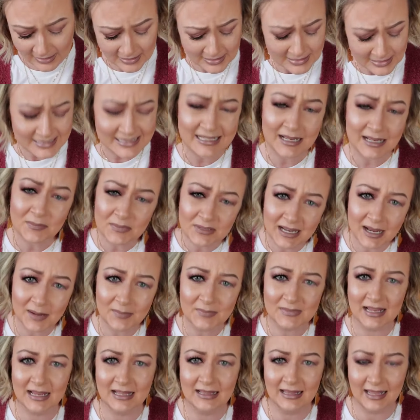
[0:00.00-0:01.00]

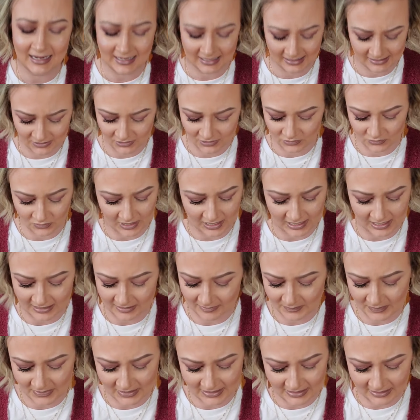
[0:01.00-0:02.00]
Sometimes I like it
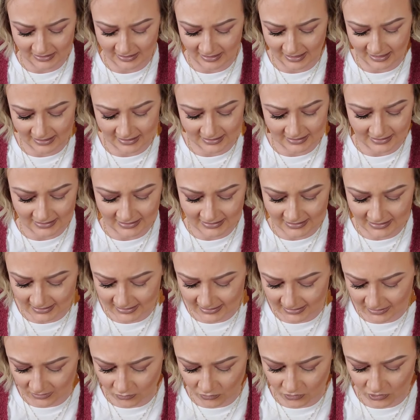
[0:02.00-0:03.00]
straight, but it, it
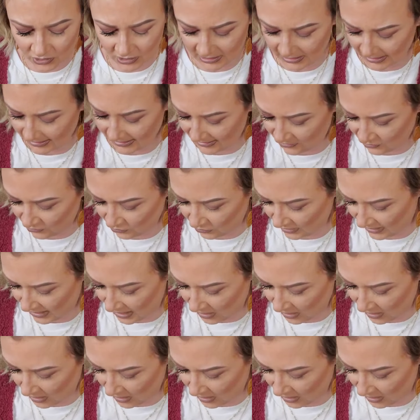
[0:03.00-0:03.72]
just usually doesn't turn